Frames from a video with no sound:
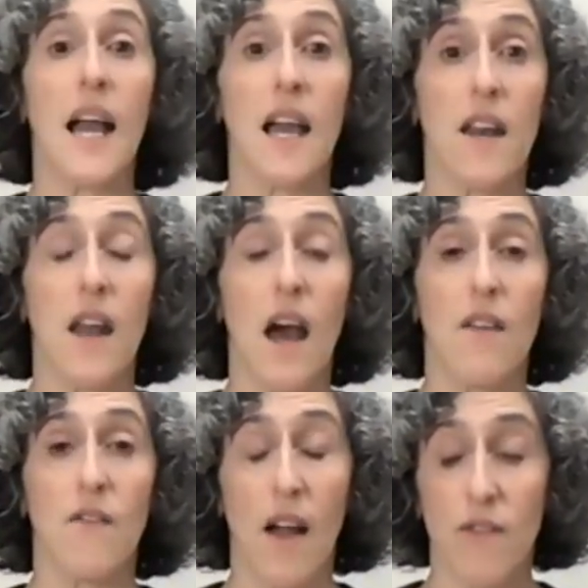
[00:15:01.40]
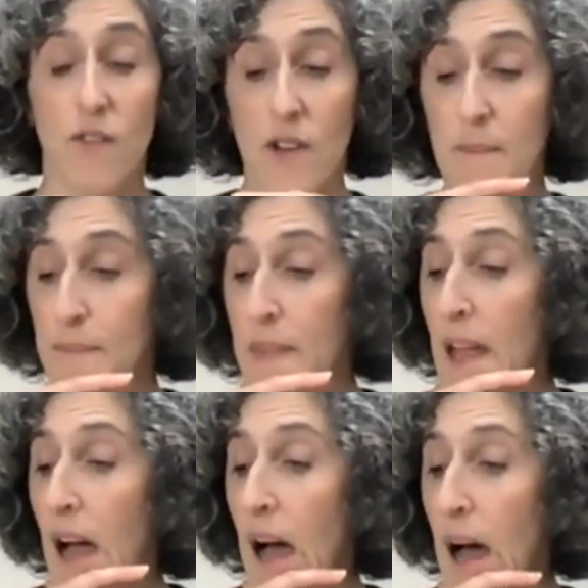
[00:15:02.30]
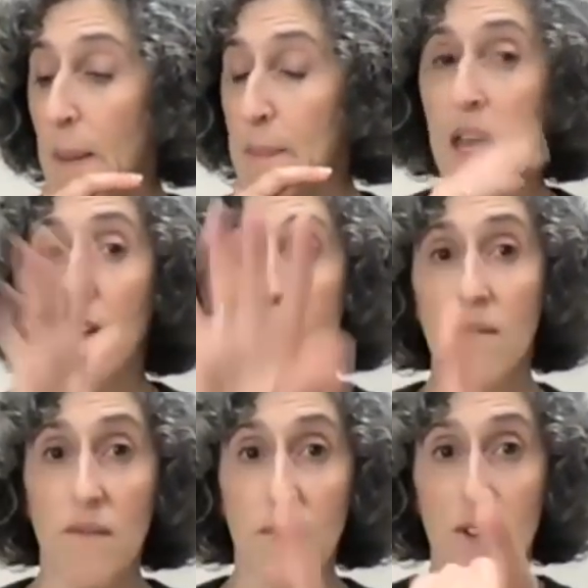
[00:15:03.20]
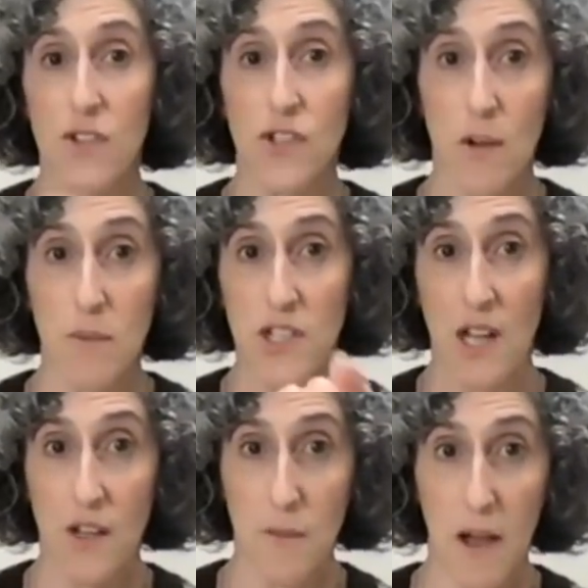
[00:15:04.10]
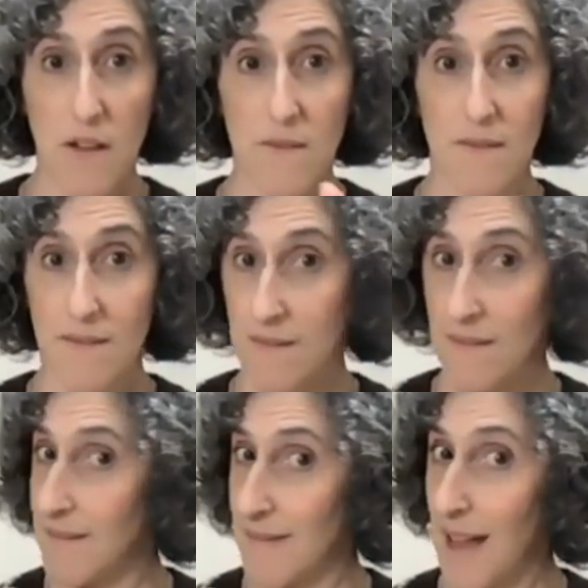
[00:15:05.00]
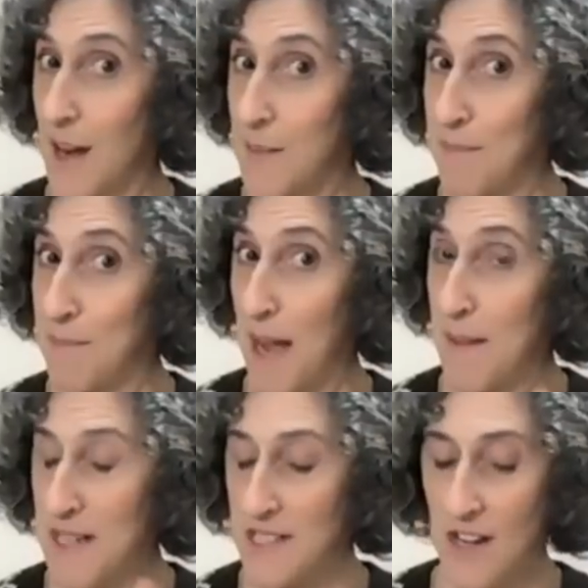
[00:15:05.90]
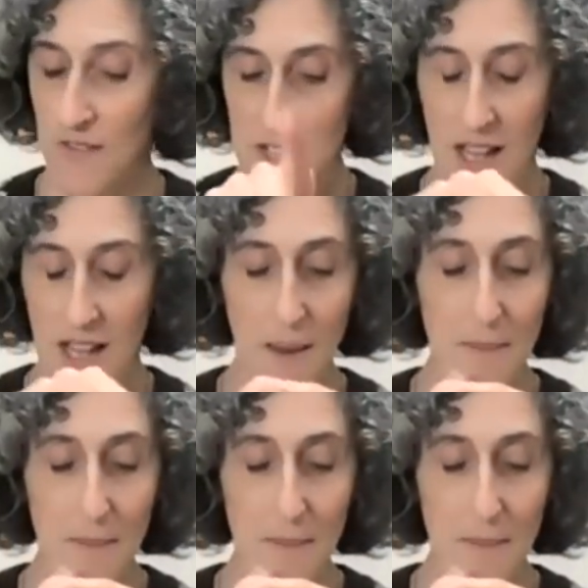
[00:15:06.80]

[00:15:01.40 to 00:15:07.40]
on Ravelry. And there's so much to tell you about how to buy my stuff in a second.